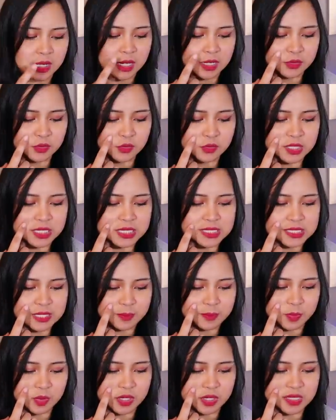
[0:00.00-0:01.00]
Ano itong
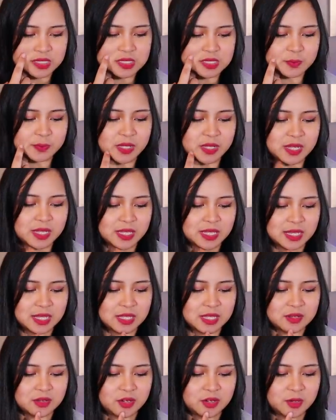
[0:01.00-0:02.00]
easy points? Plug it
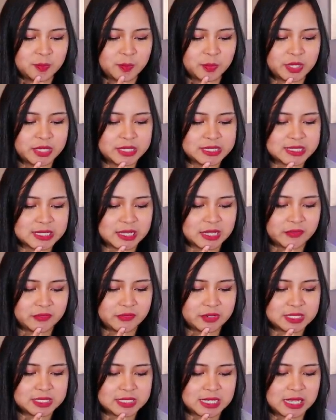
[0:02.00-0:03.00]
in. Earn points
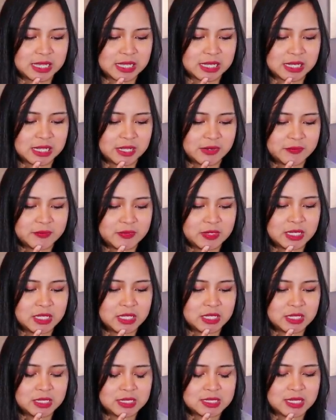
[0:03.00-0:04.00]
every second.
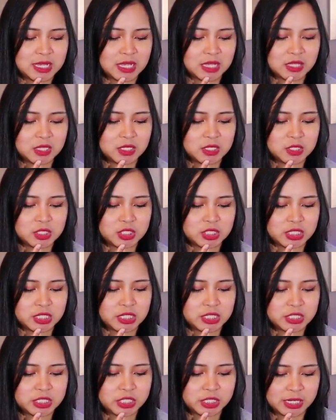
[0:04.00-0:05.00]
Every second you
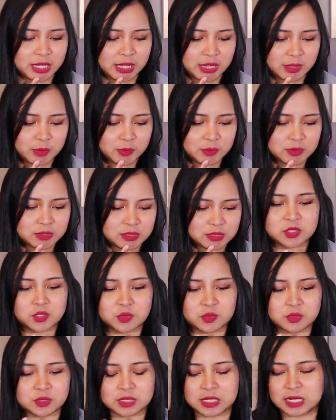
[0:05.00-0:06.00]
charge count.
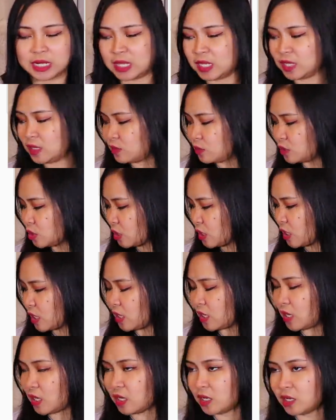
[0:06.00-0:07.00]
So, try ko
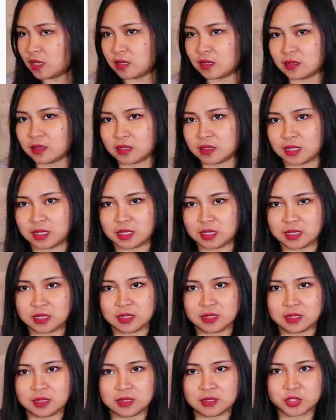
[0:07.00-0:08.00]
siyang
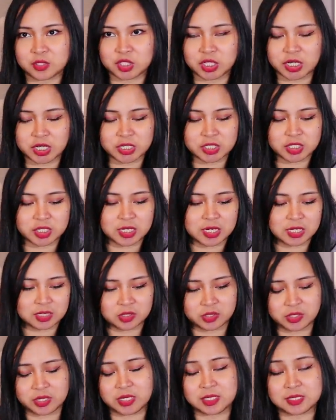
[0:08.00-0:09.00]
i-charge
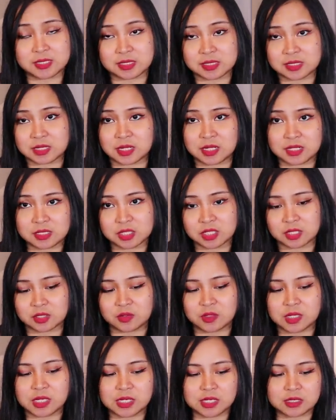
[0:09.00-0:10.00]
later. I-screenshot
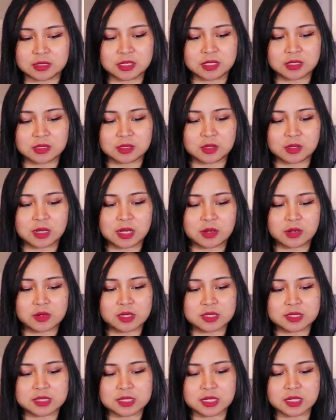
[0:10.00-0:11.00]
ko na lang dito how
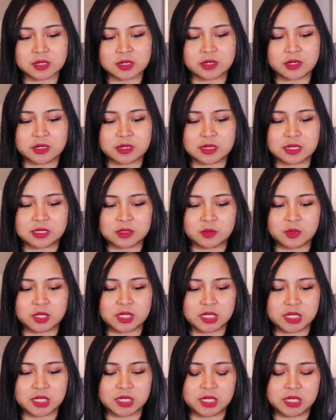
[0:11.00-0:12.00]
it's gonna earn that
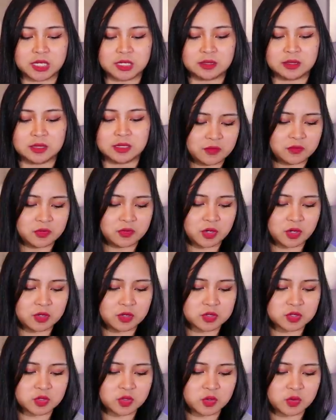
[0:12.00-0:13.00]
100. If you
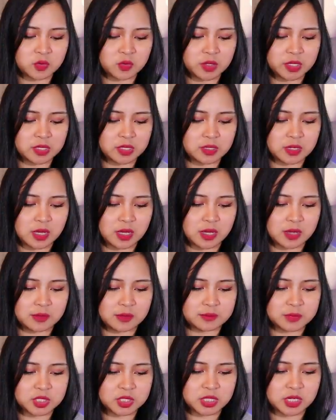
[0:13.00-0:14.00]
also
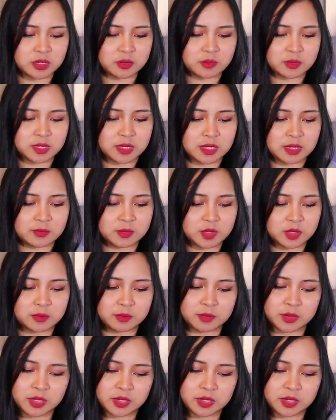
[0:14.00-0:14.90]
share with them your